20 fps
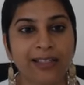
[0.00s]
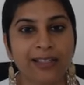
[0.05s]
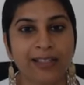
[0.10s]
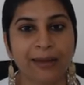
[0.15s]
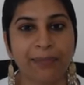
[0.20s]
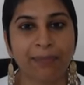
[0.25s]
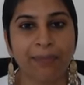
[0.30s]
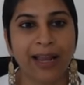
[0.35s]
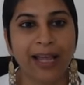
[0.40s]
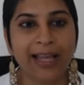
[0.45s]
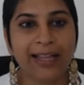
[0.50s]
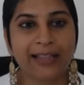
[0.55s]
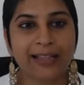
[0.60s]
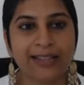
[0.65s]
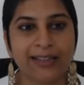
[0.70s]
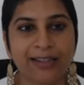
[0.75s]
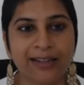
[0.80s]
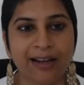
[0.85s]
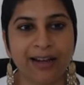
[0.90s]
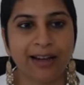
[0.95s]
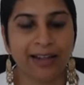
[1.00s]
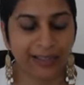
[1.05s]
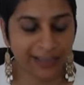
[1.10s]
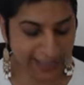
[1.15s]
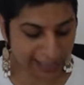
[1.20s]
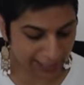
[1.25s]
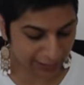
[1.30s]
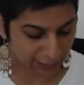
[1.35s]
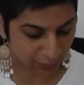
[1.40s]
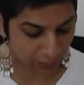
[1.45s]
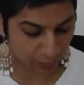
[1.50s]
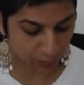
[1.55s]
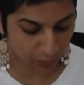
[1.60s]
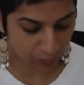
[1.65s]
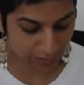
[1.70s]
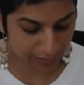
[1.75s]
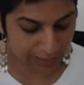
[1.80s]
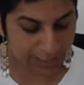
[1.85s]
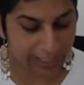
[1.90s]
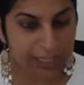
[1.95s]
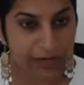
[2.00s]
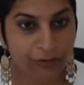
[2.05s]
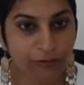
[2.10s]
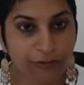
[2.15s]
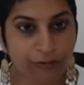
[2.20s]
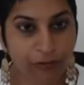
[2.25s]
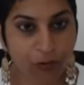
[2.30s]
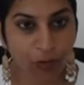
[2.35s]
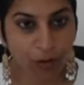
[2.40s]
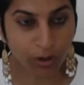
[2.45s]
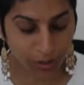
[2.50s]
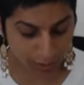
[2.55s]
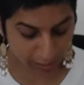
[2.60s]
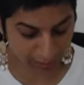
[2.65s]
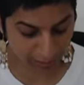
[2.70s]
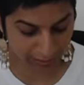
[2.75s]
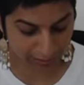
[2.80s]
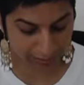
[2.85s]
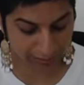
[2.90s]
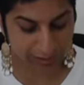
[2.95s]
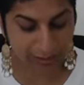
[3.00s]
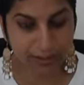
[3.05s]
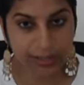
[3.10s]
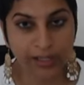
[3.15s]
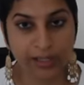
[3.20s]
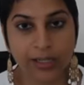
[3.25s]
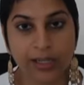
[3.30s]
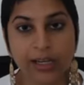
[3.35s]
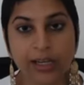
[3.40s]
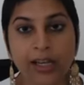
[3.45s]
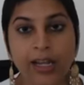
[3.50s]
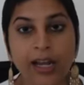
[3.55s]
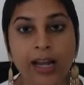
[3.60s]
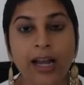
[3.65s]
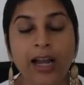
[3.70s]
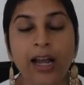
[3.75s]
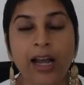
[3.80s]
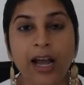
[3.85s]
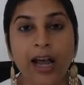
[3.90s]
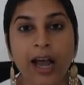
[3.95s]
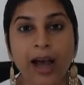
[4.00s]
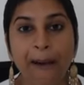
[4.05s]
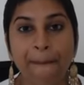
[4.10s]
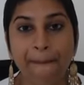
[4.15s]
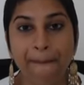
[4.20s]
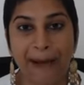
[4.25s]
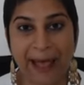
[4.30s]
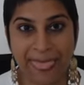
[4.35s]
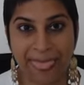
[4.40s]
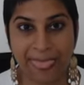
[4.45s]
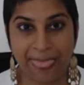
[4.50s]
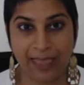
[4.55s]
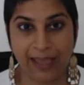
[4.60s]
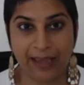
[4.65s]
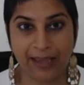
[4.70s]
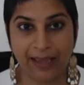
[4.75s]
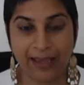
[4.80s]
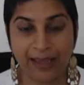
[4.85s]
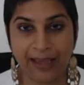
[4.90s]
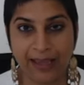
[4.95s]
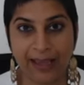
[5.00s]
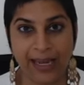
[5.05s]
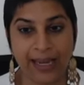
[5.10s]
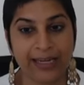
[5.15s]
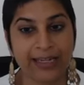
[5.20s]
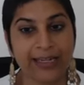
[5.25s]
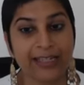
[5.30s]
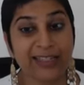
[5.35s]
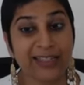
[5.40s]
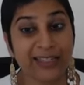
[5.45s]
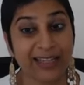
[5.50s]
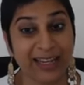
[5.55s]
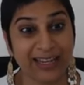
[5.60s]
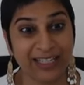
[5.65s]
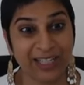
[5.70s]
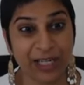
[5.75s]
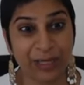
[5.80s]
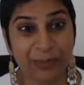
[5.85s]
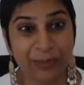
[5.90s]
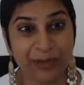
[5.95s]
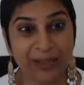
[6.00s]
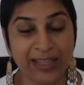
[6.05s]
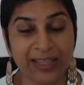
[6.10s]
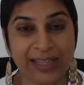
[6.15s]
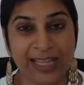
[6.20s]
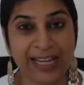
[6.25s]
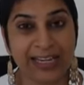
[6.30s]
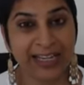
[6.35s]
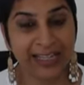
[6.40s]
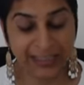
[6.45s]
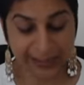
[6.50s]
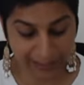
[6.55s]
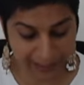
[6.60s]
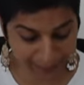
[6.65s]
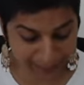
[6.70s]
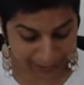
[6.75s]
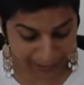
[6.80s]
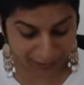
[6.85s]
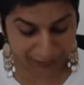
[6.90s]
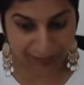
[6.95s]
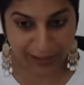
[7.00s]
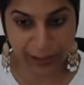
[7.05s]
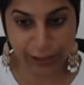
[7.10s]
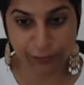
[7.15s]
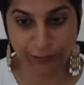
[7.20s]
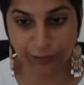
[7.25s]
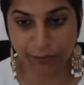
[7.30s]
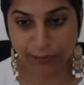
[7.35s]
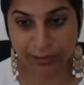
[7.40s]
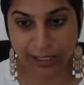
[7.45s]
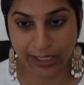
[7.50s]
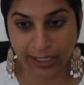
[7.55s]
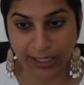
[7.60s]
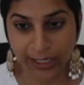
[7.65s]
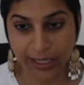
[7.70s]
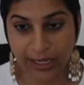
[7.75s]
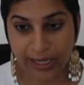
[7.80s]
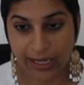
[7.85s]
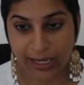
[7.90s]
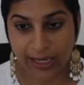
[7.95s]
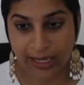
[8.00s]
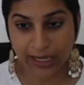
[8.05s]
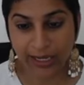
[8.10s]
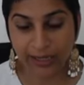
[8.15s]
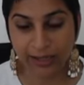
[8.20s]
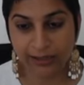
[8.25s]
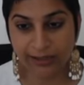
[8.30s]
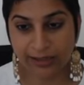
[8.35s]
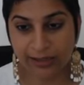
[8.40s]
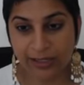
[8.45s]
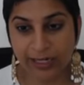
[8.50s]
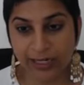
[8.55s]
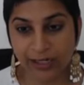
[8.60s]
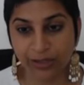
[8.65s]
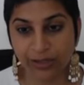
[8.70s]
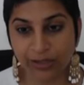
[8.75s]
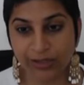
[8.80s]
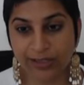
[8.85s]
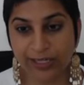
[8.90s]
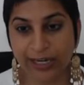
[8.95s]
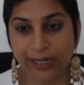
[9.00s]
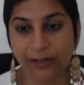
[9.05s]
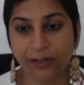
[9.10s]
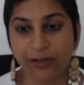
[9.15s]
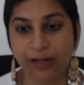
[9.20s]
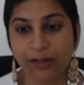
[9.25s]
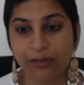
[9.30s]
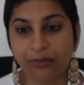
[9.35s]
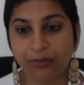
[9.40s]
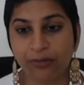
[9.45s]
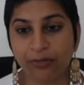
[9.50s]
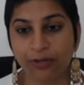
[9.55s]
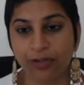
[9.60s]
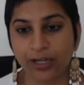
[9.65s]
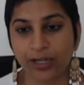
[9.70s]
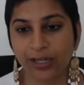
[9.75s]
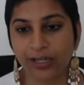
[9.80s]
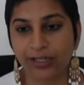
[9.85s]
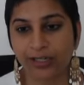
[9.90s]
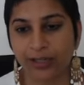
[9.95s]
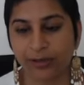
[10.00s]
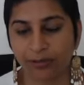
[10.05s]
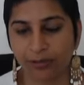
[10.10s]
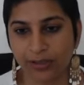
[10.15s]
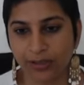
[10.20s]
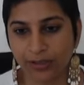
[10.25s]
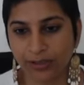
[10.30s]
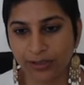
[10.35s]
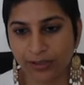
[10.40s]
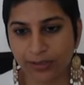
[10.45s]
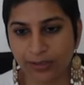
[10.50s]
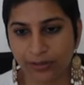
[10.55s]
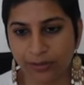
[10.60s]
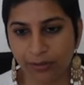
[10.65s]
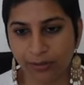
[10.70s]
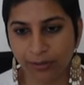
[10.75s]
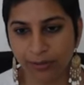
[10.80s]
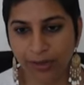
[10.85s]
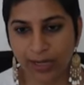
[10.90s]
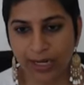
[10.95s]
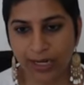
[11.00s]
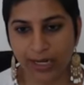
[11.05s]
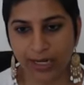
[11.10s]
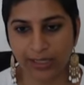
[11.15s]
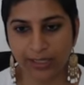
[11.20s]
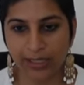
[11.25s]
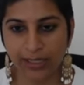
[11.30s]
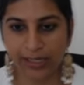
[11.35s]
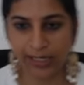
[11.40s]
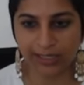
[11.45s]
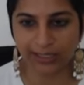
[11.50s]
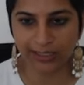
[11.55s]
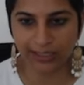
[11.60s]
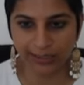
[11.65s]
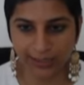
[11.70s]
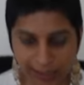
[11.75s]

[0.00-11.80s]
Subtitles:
the plans start at only $4 a month. It doesn't get cheaper than that. It's the best value for money. Here's a link to SiteGround. Go check it out. Wait, the link didn't